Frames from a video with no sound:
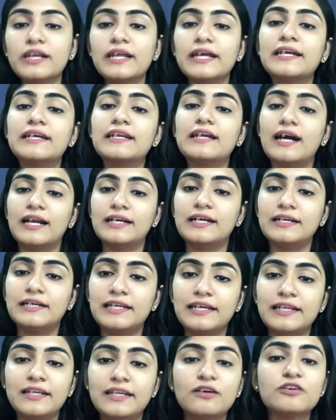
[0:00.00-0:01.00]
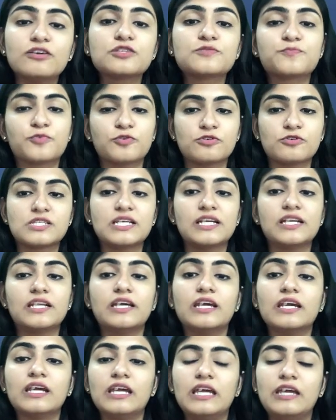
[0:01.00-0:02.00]
It continues
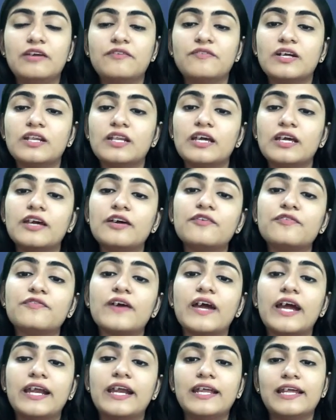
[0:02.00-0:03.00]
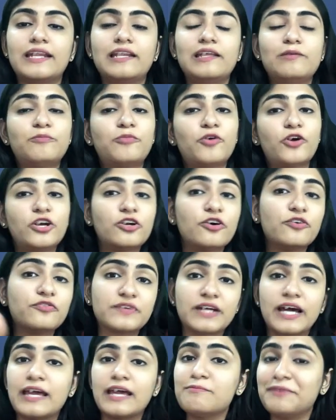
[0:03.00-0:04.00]
proceeding even if at any point of
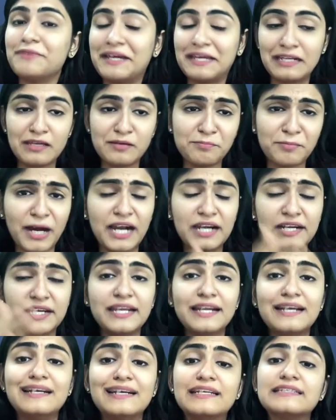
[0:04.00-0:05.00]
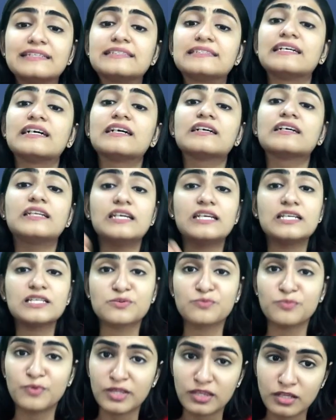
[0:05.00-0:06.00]
time any party disagrees
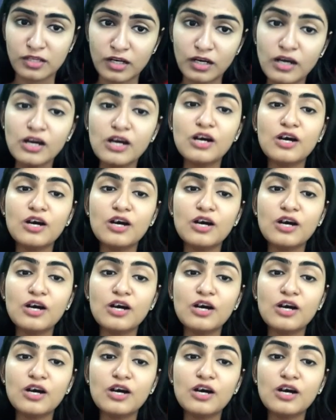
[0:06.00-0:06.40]
with the